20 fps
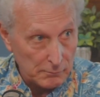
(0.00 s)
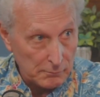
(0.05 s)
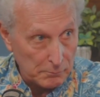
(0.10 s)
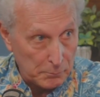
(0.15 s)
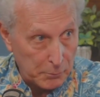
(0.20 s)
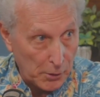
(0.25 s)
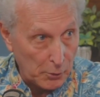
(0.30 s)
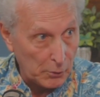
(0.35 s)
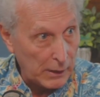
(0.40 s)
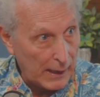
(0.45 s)

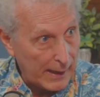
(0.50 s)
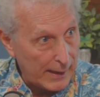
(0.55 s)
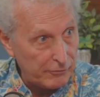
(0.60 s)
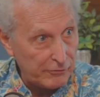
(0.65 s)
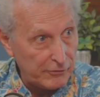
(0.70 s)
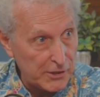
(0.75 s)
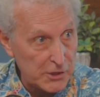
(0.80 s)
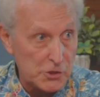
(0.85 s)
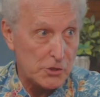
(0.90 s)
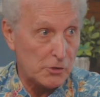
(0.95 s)
pro-life
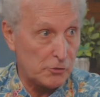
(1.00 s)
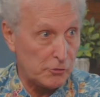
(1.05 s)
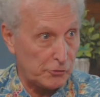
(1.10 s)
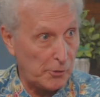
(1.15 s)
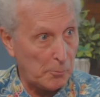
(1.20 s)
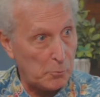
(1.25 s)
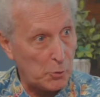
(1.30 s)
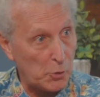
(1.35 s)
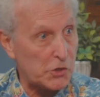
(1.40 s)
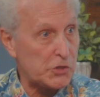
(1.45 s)
issues,
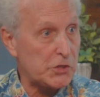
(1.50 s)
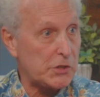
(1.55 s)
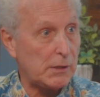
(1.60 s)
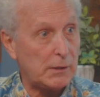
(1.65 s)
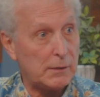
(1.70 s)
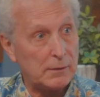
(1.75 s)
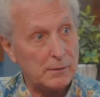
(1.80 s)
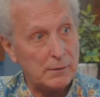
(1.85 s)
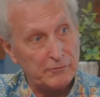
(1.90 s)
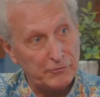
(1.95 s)

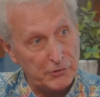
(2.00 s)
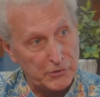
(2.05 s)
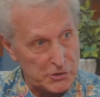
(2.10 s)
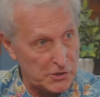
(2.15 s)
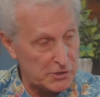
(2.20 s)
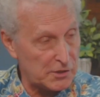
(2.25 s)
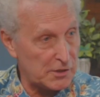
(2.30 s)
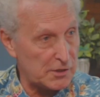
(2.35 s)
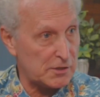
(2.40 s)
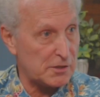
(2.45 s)
abortion,
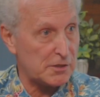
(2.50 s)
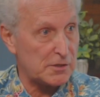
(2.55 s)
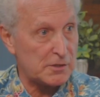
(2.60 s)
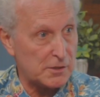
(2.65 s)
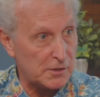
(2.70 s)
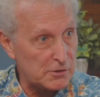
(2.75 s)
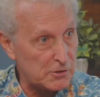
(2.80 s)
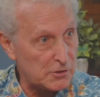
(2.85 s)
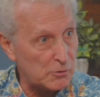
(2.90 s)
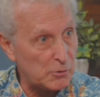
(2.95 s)

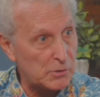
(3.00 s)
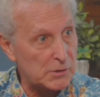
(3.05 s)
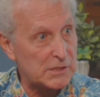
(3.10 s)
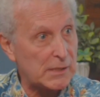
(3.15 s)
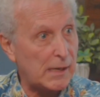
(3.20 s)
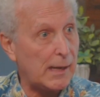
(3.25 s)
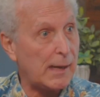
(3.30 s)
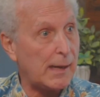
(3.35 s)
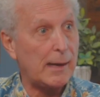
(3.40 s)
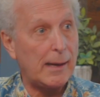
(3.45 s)
physician-assisted
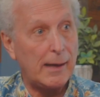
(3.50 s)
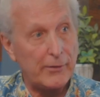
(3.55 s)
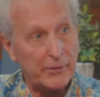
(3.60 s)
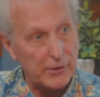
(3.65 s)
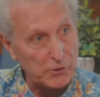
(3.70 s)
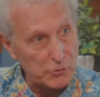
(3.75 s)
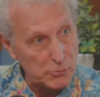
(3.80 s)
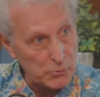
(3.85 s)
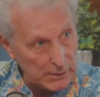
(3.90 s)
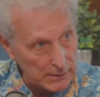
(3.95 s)
suicide, how they
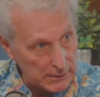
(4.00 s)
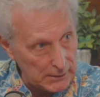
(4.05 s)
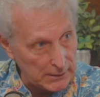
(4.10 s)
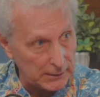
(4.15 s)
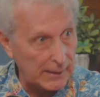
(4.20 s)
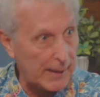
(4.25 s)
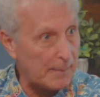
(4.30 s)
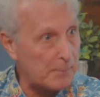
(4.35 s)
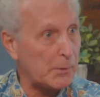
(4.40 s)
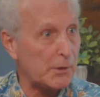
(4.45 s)
treated the
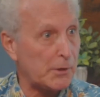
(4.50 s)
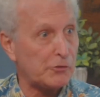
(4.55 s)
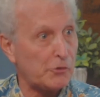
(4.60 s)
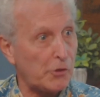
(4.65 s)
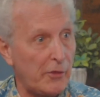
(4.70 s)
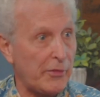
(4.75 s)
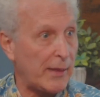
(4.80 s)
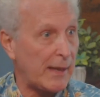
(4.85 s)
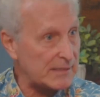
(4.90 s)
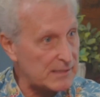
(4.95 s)
lepers,
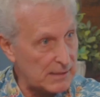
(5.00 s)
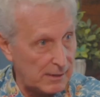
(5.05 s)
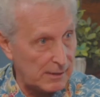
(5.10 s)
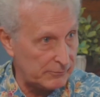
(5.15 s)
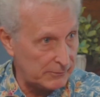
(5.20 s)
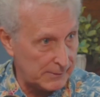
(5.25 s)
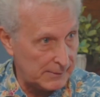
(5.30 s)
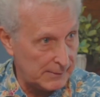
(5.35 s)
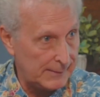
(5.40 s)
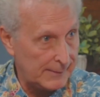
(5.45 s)
all that stuff.
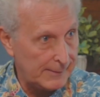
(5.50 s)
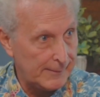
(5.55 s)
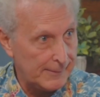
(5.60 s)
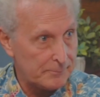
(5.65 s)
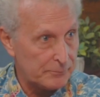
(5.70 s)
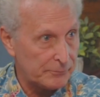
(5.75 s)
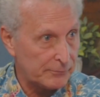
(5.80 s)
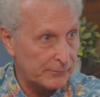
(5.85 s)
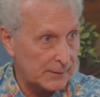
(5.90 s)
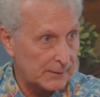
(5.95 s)

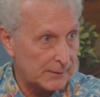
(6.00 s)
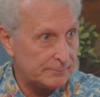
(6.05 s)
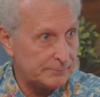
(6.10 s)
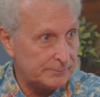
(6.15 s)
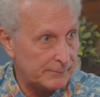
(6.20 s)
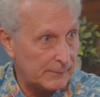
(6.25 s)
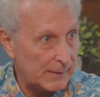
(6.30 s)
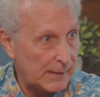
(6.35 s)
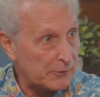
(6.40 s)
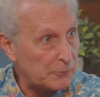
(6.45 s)

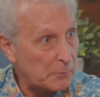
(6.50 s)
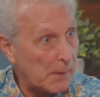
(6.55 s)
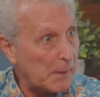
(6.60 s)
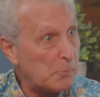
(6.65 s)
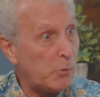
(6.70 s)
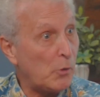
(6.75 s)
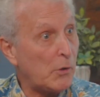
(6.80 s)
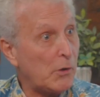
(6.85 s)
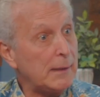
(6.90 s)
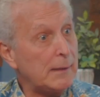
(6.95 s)
That's my
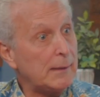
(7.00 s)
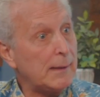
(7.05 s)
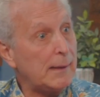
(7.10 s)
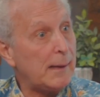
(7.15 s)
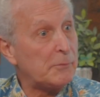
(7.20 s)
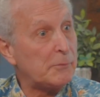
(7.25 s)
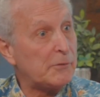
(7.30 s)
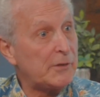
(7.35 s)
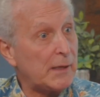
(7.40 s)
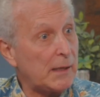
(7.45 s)
point.
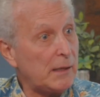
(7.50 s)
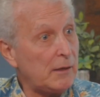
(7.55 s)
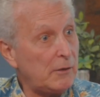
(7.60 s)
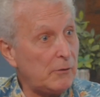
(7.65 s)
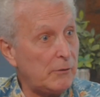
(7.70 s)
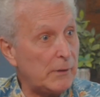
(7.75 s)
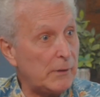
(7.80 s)
I'm sticking to it.